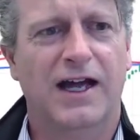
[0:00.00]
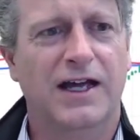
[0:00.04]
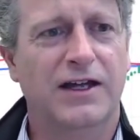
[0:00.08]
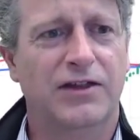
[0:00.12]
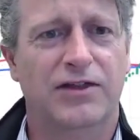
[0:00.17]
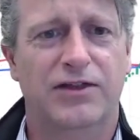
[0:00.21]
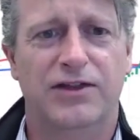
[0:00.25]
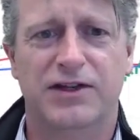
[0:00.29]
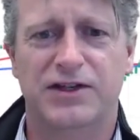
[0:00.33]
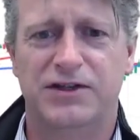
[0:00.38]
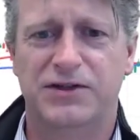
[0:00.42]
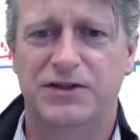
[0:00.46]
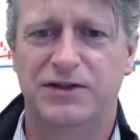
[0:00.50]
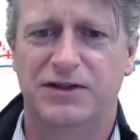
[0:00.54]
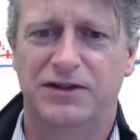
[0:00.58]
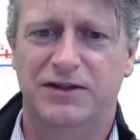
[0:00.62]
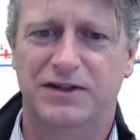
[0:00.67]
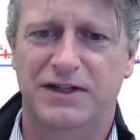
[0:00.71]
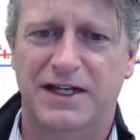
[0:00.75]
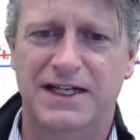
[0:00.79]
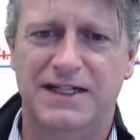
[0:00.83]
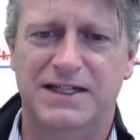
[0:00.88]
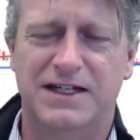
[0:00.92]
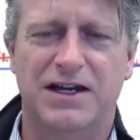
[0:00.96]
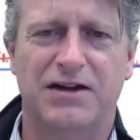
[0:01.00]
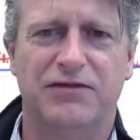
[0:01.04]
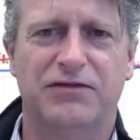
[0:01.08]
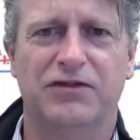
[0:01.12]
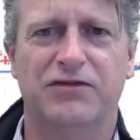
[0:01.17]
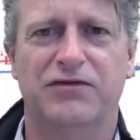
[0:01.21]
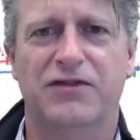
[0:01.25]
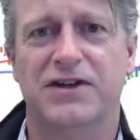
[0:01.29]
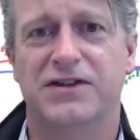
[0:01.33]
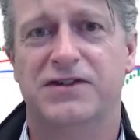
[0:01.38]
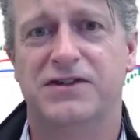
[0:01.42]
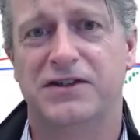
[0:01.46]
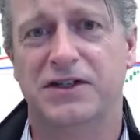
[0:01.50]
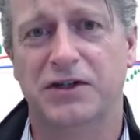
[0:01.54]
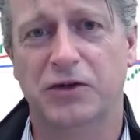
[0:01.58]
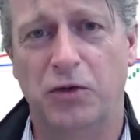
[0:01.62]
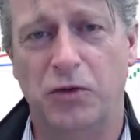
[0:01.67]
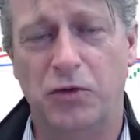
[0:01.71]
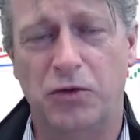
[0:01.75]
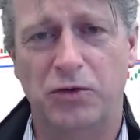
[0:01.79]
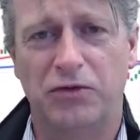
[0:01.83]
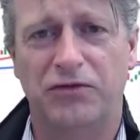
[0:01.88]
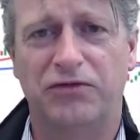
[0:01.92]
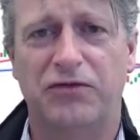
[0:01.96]
This ETF invests in
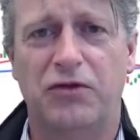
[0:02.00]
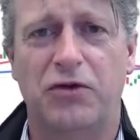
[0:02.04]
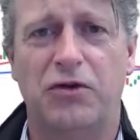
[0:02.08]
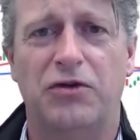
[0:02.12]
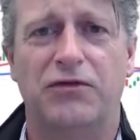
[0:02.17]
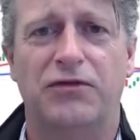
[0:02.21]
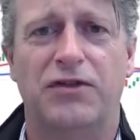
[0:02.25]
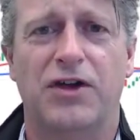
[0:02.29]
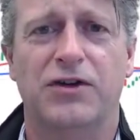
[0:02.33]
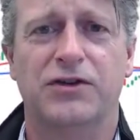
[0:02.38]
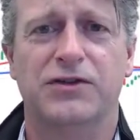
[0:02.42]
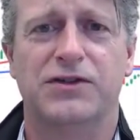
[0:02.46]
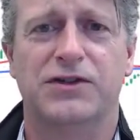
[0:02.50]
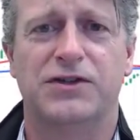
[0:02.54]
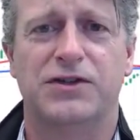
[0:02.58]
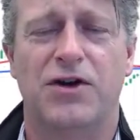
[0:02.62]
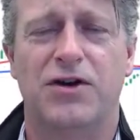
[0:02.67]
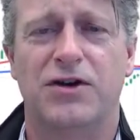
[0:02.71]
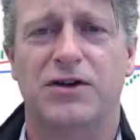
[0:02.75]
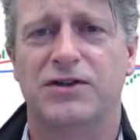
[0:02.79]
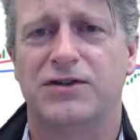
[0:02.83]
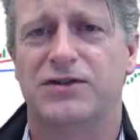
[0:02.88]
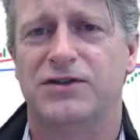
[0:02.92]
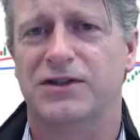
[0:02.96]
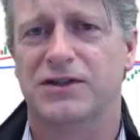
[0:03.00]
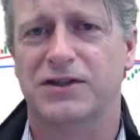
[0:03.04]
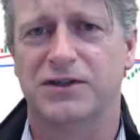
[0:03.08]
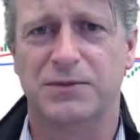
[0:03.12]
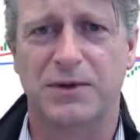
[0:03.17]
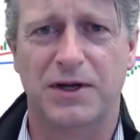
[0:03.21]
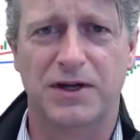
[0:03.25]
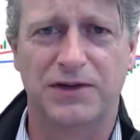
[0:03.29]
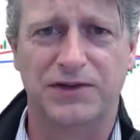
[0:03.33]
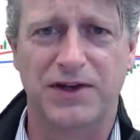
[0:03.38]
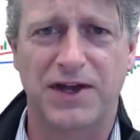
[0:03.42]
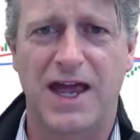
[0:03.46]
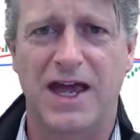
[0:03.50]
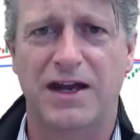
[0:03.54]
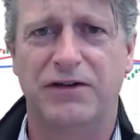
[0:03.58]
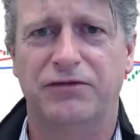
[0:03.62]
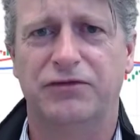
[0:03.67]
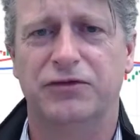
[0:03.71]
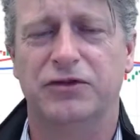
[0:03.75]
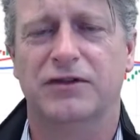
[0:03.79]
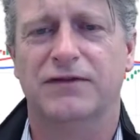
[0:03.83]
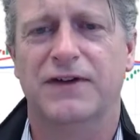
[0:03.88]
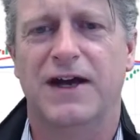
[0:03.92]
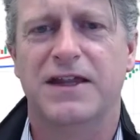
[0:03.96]
all 4 of those stocks as well as a
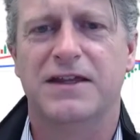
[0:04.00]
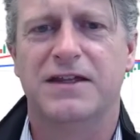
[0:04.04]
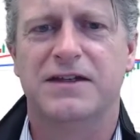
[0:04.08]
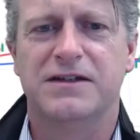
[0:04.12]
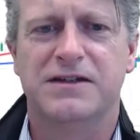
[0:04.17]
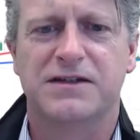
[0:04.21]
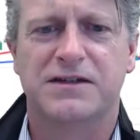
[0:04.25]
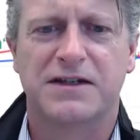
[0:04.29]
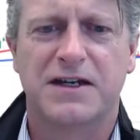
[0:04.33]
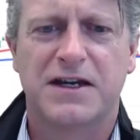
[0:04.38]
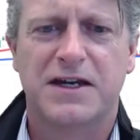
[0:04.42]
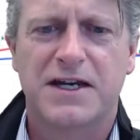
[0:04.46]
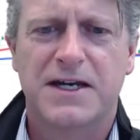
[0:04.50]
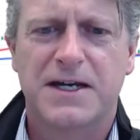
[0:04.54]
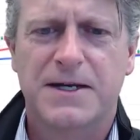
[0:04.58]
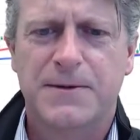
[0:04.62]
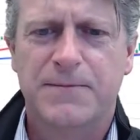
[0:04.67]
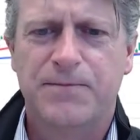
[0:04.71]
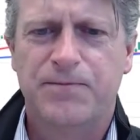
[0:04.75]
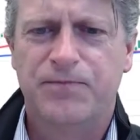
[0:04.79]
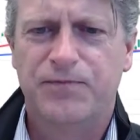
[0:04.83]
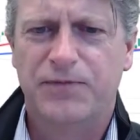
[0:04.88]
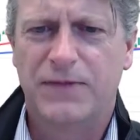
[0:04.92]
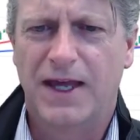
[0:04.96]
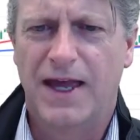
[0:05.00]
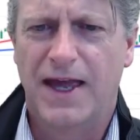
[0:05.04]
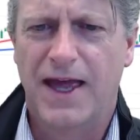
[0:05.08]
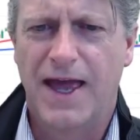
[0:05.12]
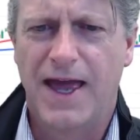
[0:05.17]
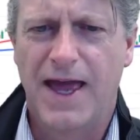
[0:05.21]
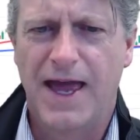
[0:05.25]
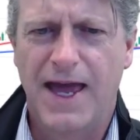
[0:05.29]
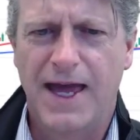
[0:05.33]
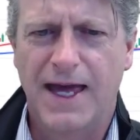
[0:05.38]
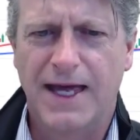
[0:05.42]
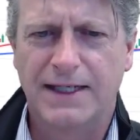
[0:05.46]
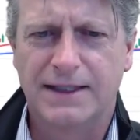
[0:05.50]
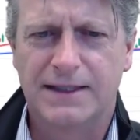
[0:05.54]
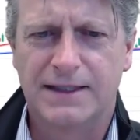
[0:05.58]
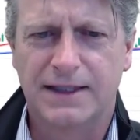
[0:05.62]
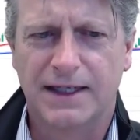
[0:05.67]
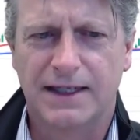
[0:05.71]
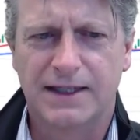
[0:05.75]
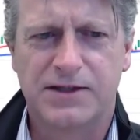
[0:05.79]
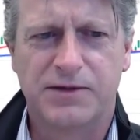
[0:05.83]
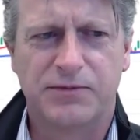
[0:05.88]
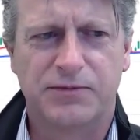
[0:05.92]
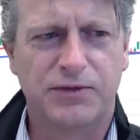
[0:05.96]
handful of others, and
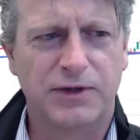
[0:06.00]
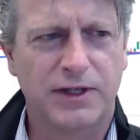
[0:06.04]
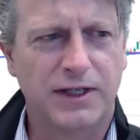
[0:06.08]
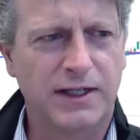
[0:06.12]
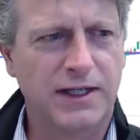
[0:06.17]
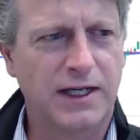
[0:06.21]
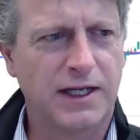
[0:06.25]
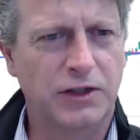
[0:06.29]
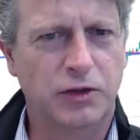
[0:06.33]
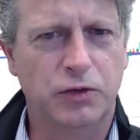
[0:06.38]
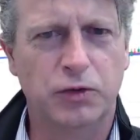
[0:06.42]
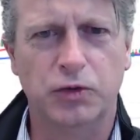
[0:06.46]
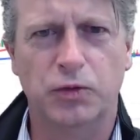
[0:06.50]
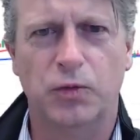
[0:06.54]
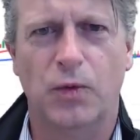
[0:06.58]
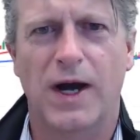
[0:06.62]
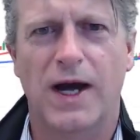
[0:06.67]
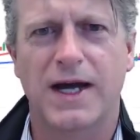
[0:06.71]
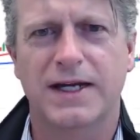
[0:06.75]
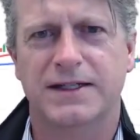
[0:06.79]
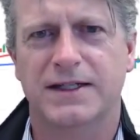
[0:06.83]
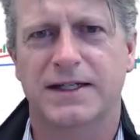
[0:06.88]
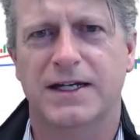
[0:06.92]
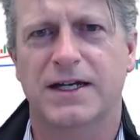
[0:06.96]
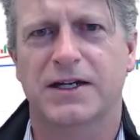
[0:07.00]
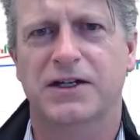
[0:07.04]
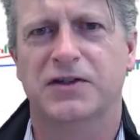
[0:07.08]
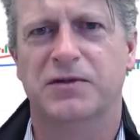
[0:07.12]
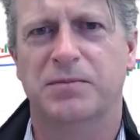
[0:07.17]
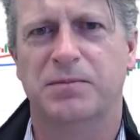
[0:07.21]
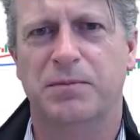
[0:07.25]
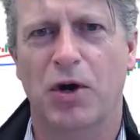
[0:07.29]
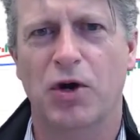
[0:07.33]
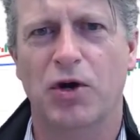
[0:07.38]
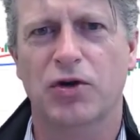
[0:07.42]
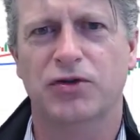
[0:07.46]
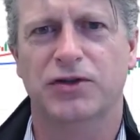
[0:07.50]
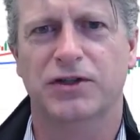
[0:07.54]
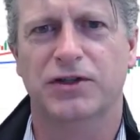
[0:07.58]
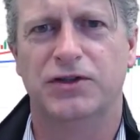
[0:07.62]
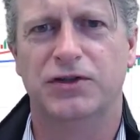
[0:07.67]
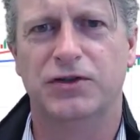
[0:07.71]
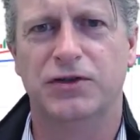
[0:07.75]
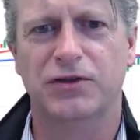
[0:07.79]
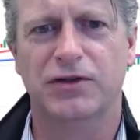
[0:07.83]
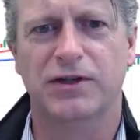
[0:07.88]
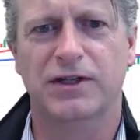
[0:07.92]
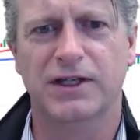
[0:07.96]
it's really a good way to get exposure
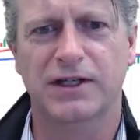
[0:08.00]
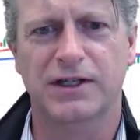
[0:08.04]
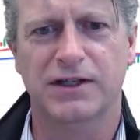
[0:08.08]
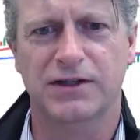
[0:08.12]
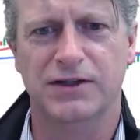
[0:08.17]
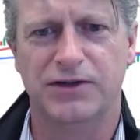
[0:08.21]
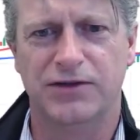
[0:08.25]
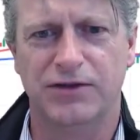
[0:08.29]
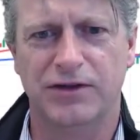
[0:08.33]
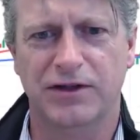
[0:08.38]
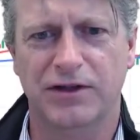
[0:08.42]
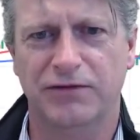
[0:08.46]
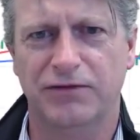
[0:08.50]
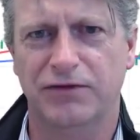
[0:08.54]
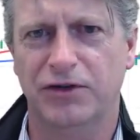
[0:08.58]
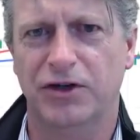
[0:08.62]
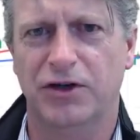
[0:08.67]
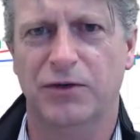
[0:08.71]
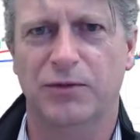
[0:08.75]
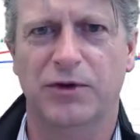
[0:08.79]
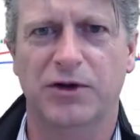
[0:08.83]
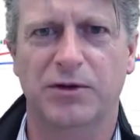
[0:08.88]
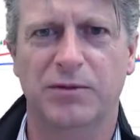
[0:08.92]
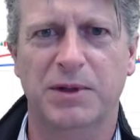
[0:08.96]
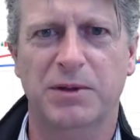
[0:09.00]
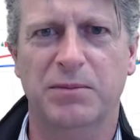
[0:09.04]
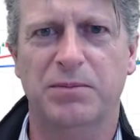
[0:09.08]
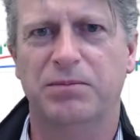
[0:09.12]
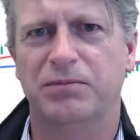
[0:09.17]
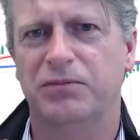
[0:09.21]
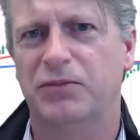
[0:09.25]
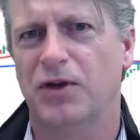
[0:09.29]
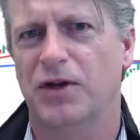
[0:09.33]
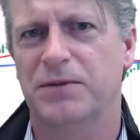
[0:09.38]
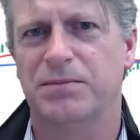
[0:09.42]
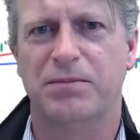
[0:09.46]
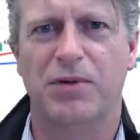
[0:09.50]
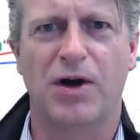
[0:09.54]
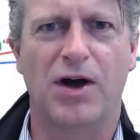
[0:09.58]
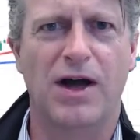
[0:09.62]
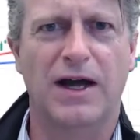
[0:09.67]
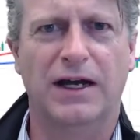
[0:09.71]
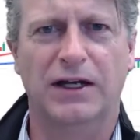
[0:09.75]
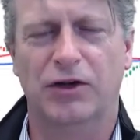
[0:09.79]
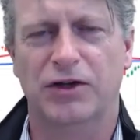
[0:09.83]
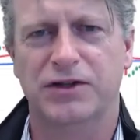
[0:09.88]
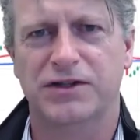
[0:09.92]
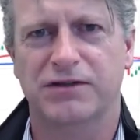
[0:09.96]
to the industry if you don't want to be
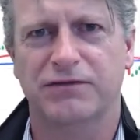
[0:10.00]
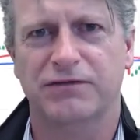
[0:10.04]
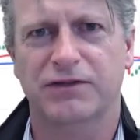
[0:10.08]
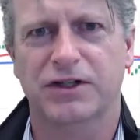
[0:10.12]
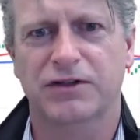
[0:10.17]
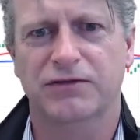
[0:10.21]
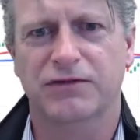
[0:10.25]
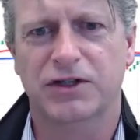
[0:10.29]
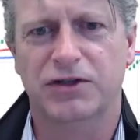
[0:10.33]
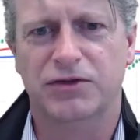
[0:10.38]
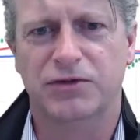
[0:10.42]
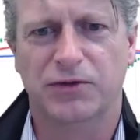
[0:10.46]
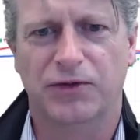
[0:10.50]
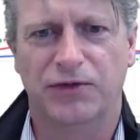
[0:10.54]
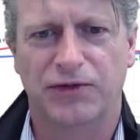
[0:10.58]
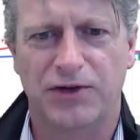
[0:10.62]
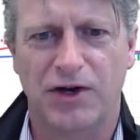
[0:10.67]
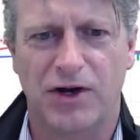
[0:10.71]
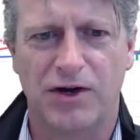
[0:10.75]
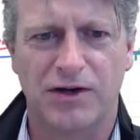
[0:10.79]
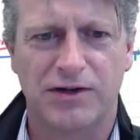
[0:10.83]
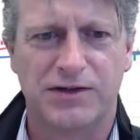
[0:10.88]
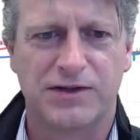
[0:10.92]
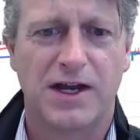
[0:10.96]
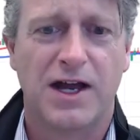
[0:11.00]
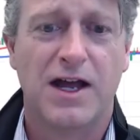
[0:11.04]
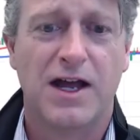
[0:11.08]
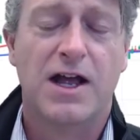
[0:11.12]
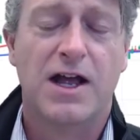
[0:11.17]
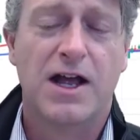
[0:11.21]
buying lots of individual stocks.